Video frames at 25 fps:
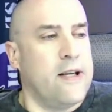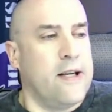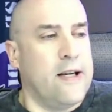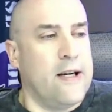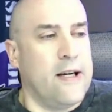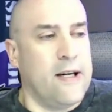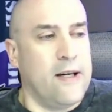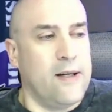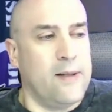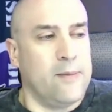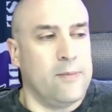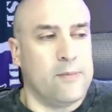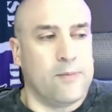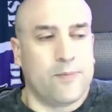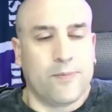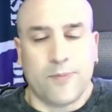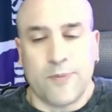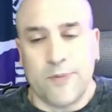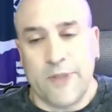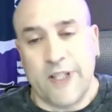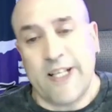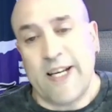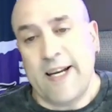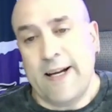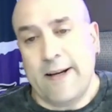
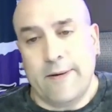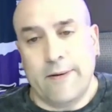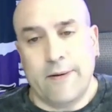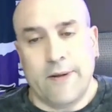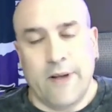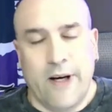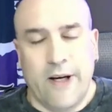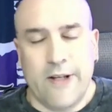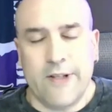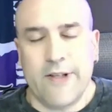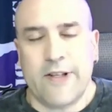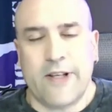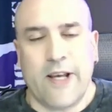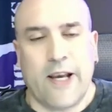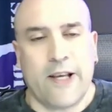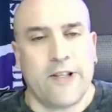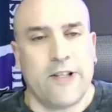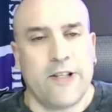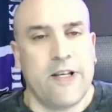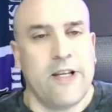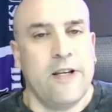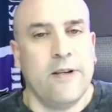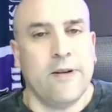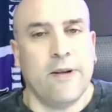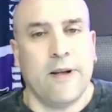Again,
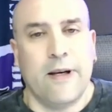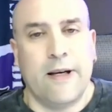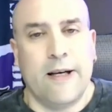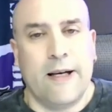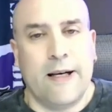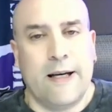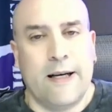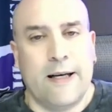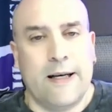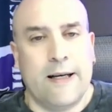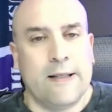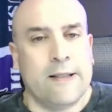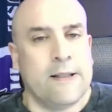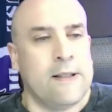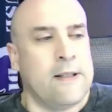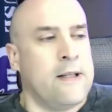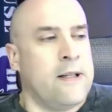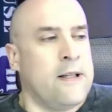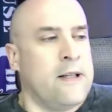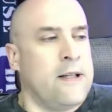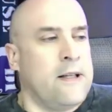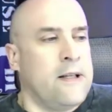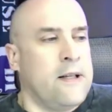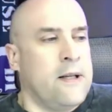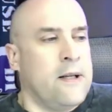unsexy,
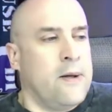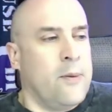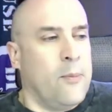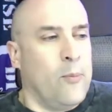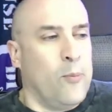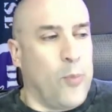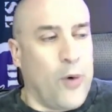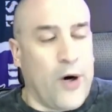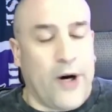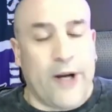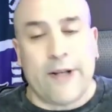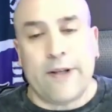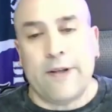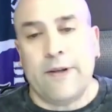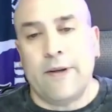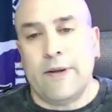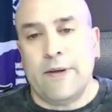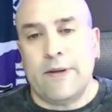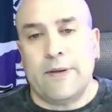but